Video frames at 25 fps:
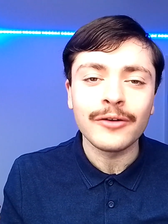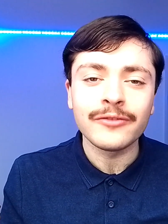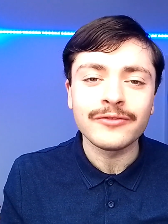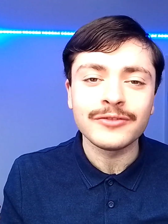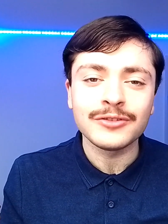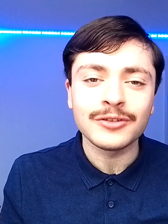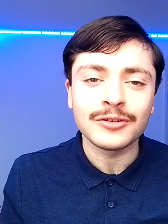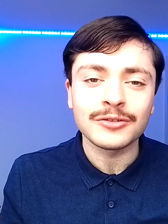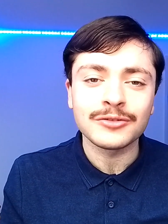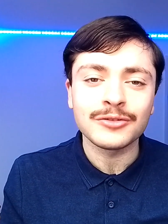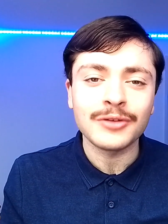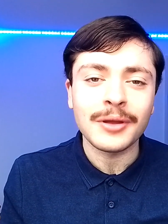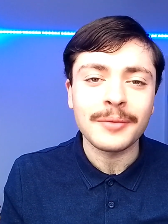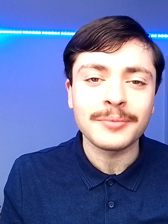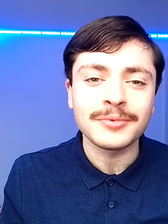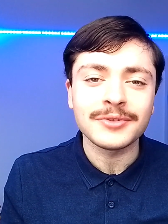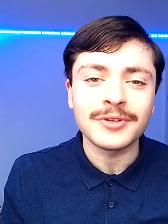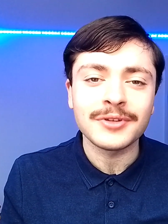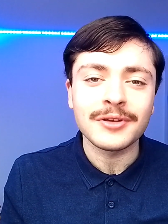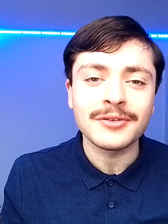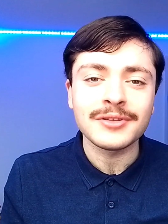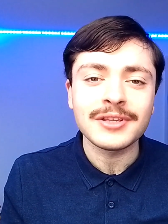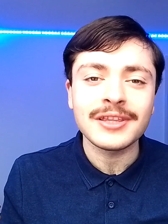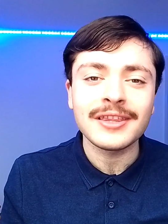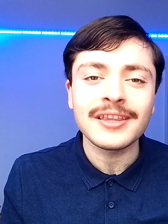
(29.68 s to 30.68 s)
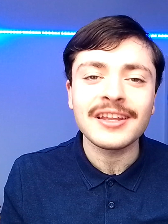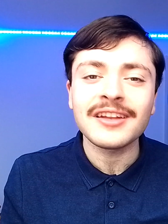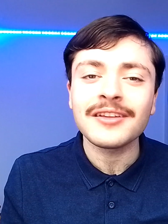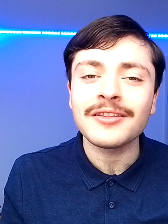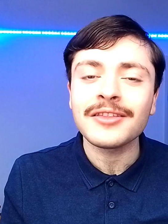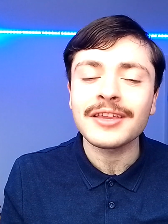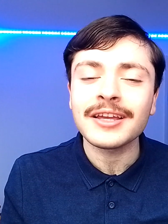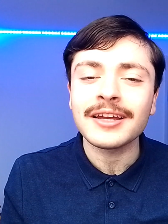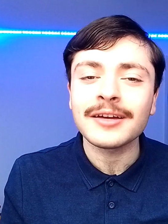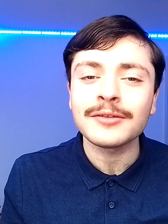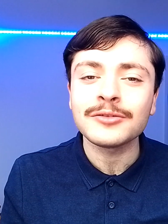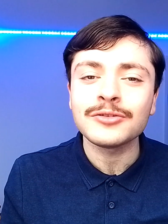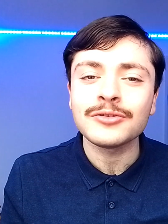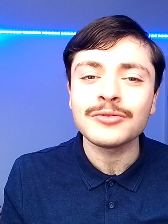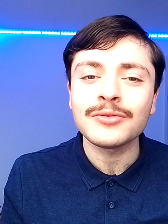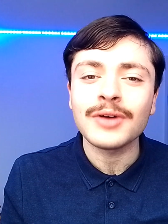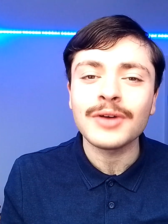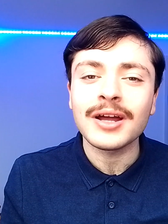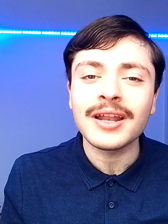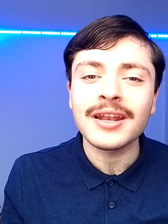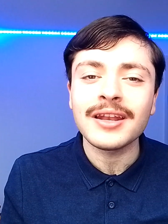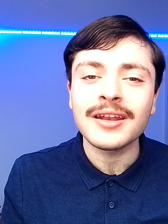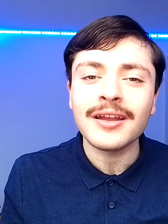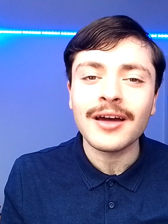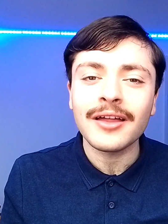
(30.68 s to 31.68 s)
of Doctor episodes, and then I think I'll
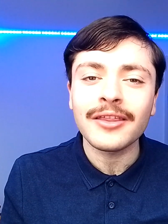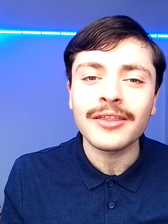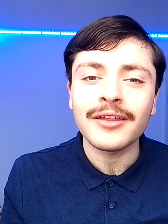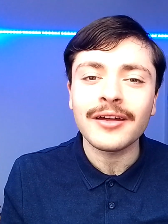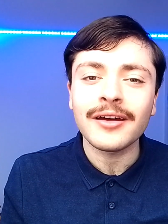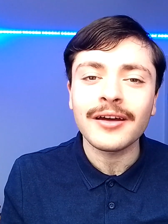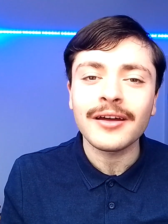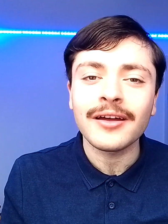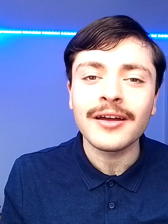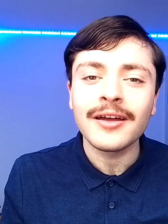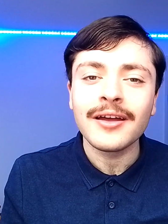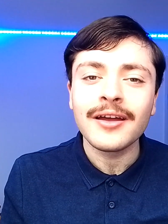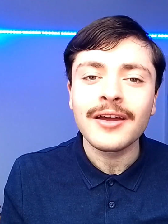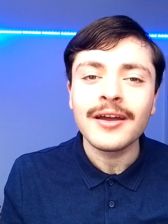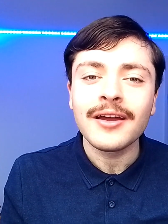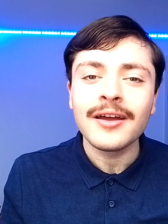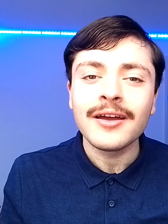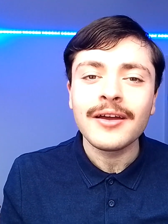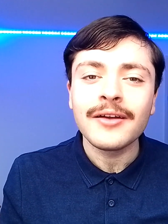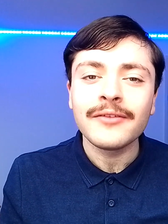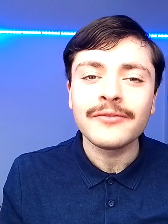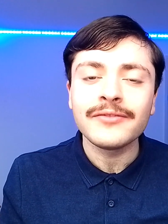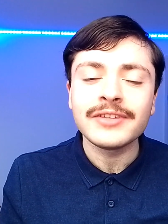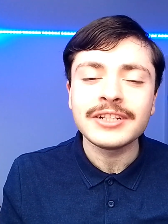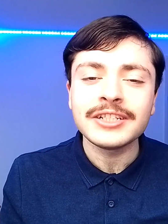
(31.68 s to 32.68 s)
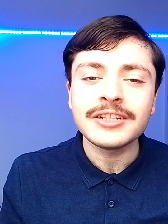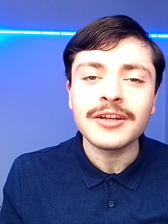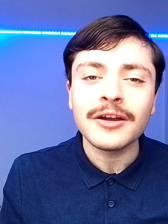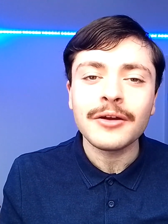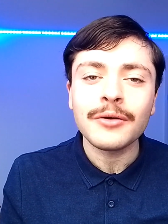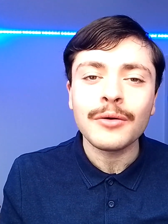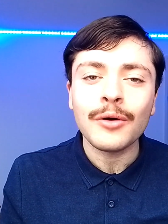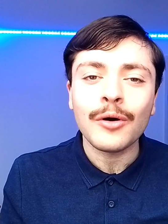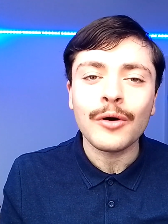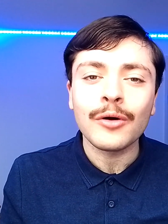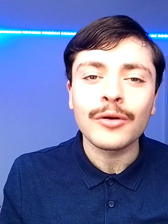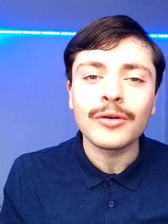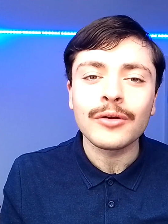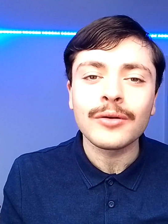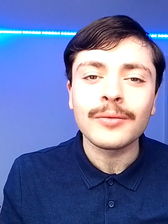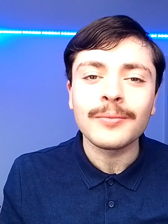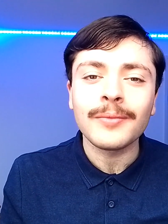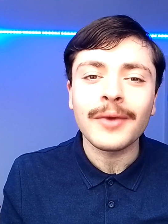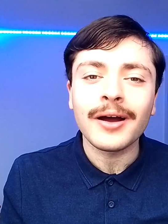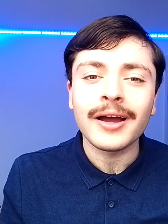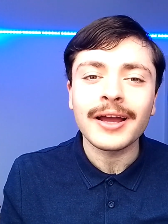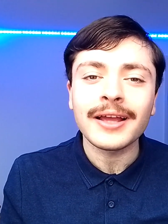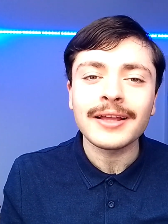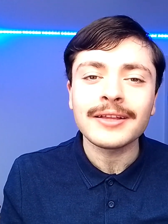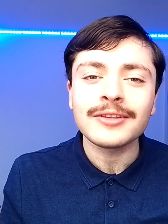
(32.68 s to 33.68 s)
do another video on
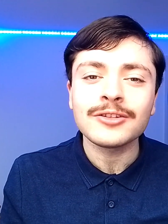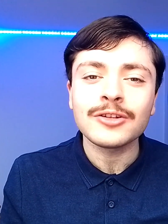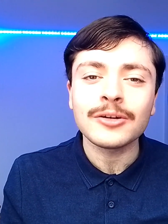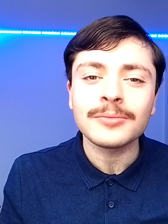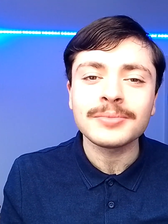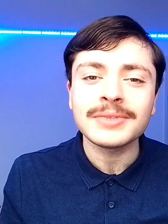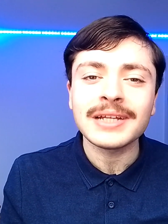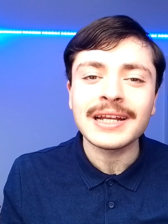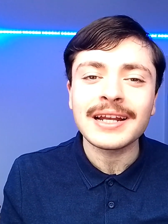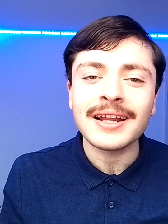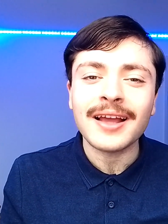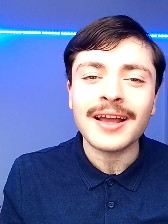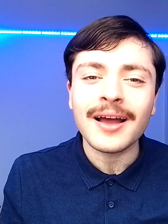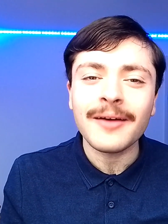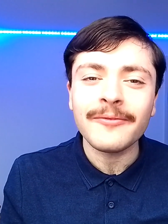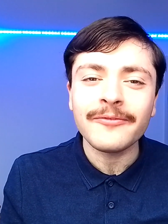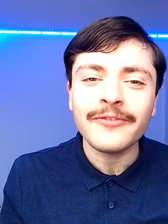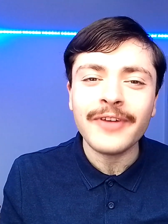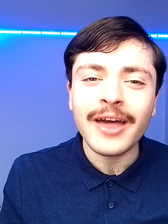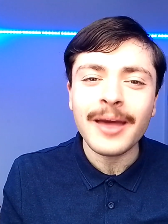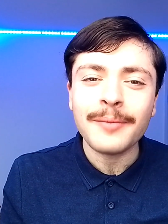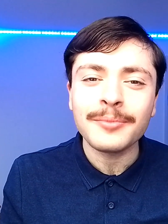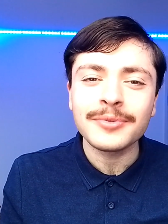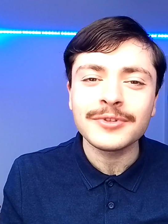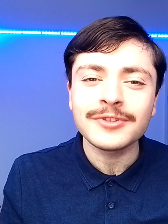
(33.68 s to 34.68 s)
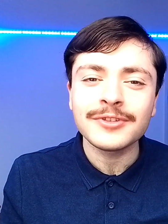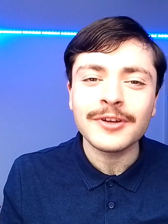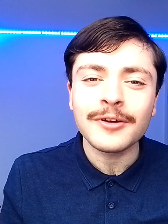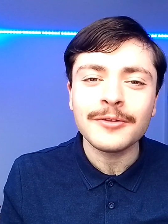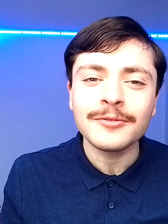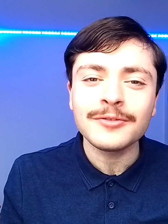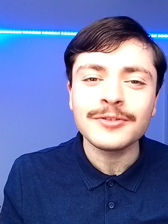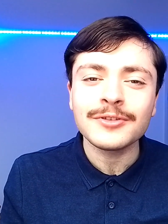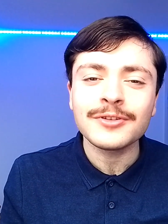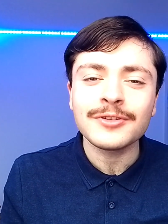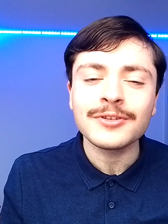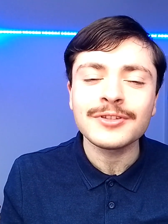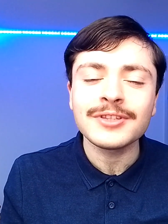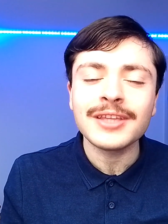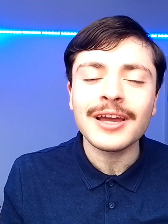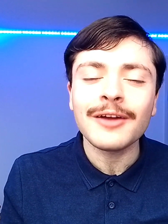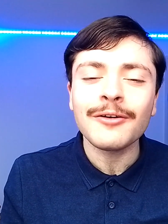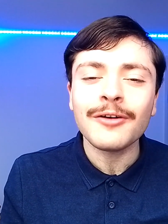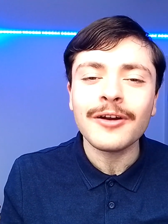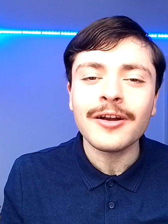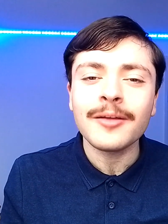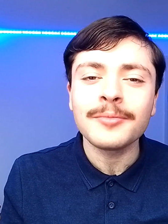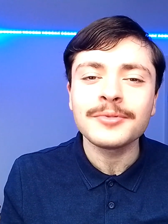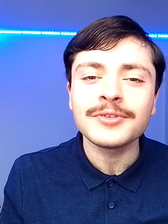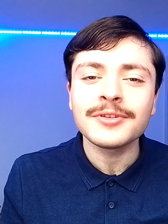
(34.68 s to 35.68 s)
my top 10 comfort episodes, because
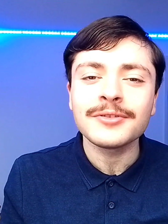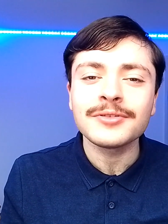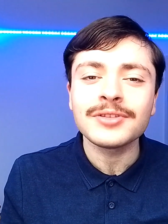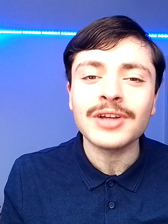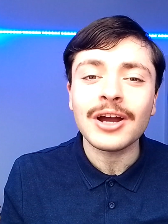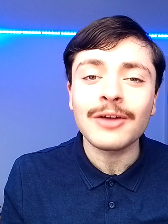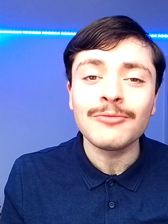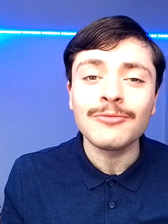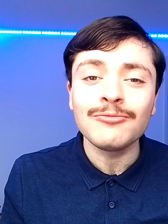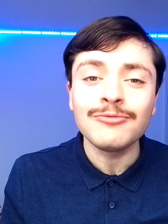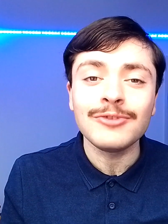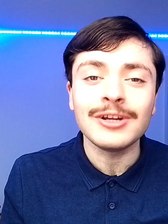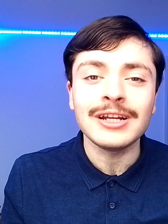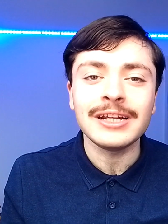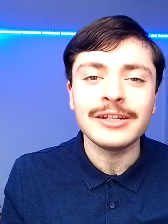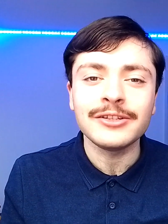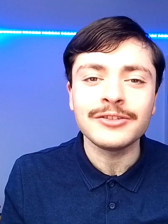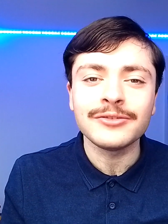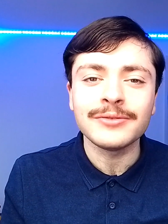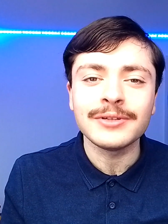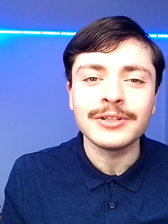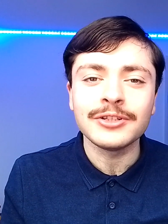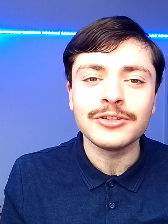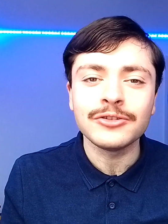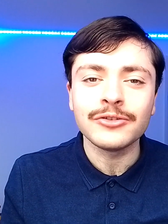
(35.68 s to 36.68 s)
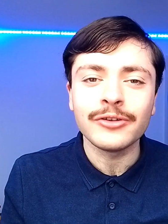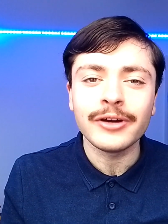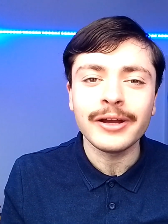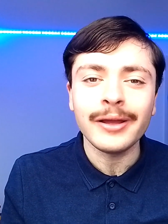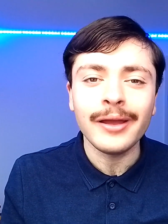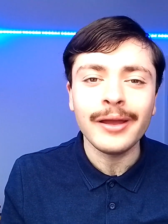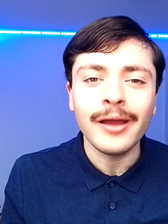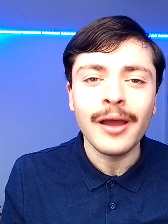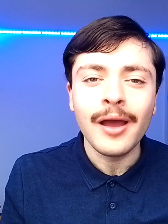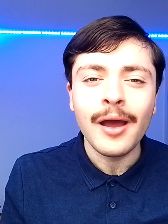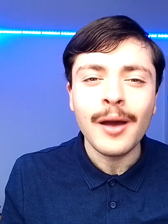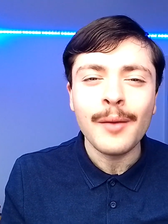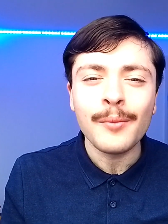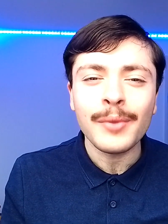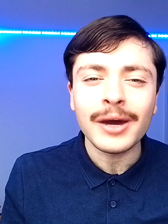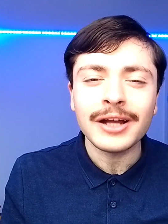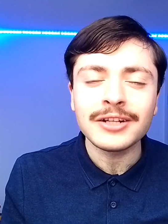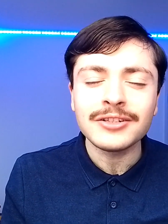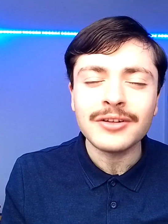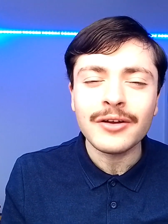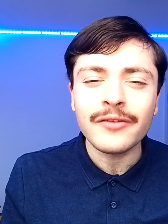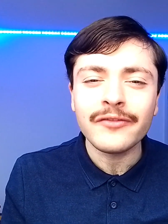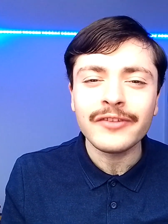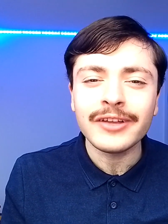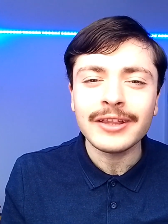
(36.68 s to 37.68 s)
there are episodes that I really do enjoy,
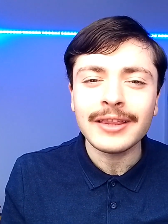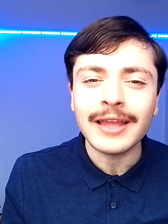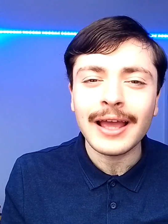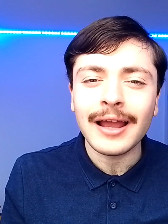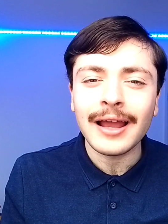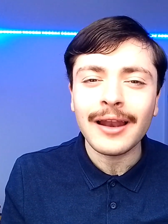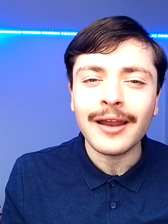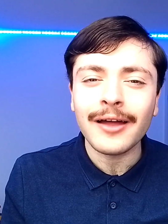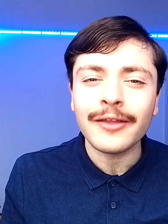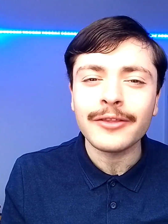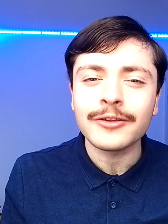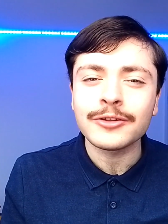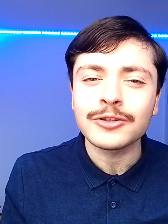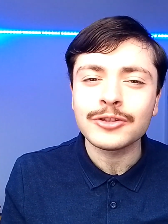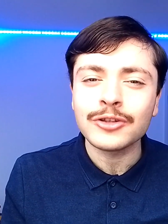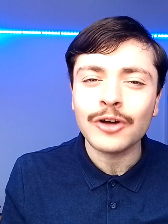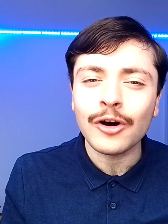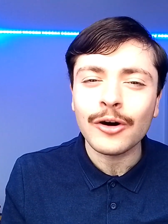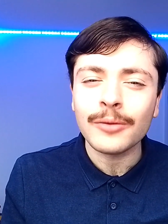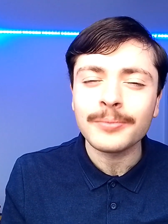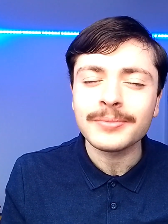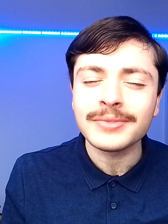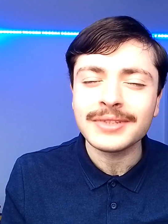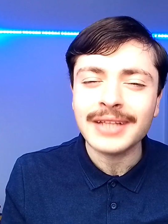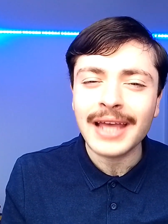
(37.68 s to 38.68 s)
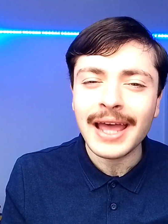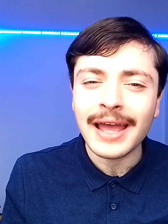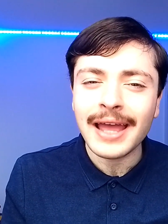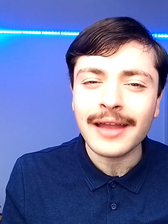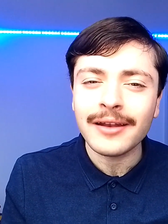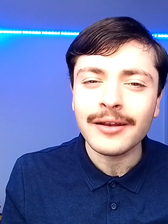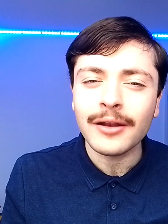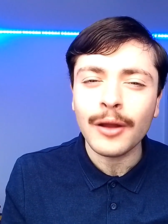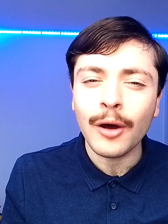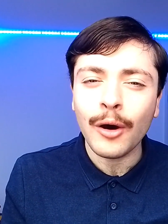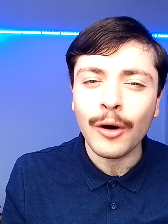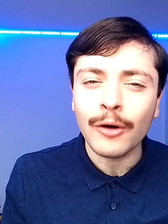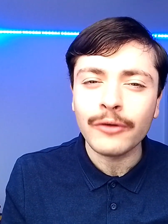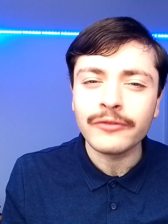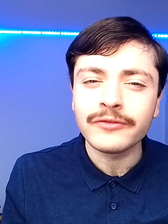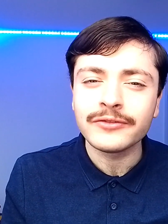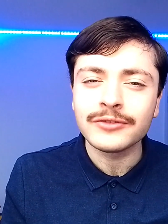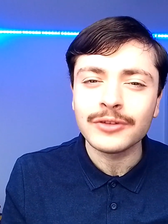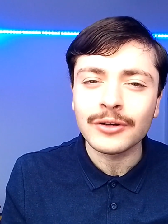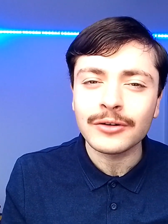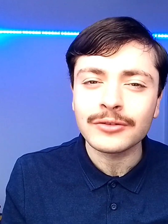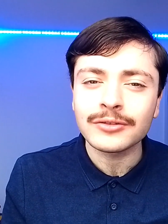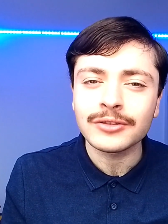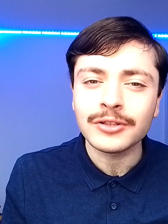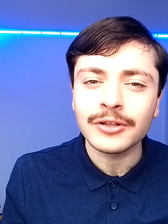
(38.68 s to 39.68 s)
but I don't think they're like the top 10
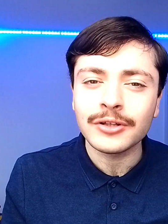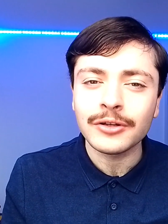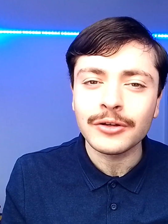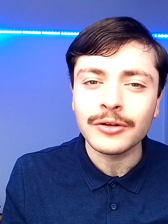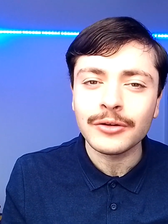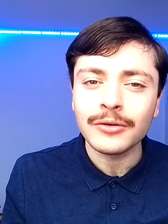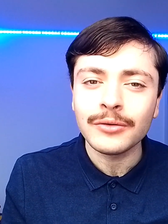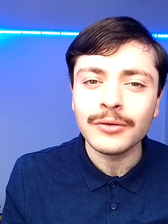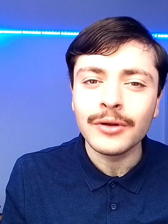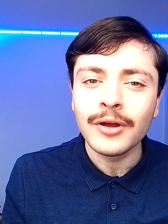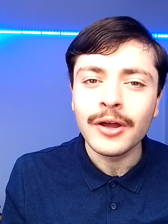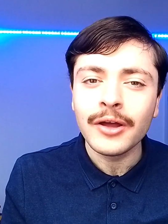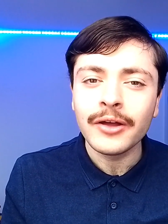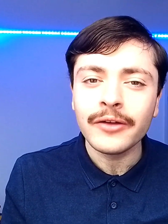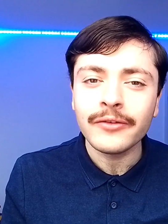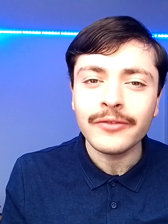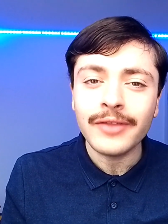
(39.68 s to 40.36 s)
of Doctor Who.